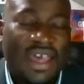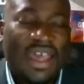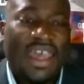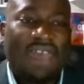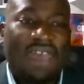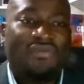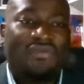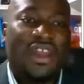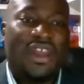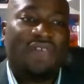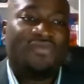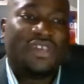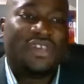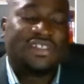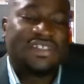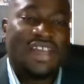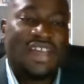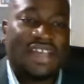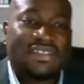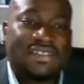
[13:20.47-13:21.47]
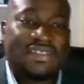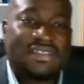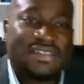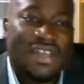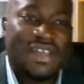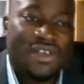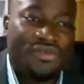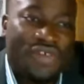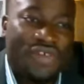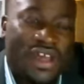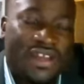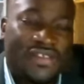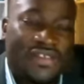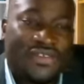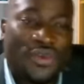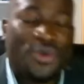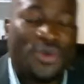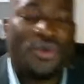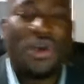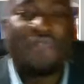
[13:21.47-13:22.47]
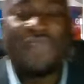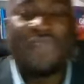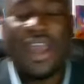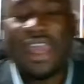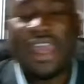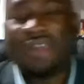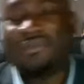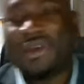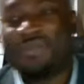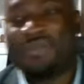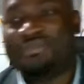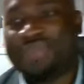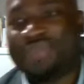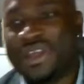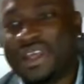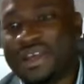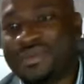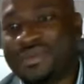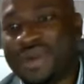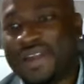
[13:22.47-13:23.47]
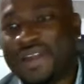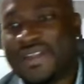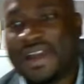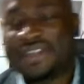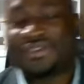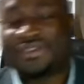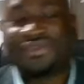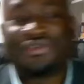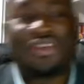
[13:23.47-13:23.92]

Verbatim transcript: even if it's the Assyrians, whoever it may be, whether it's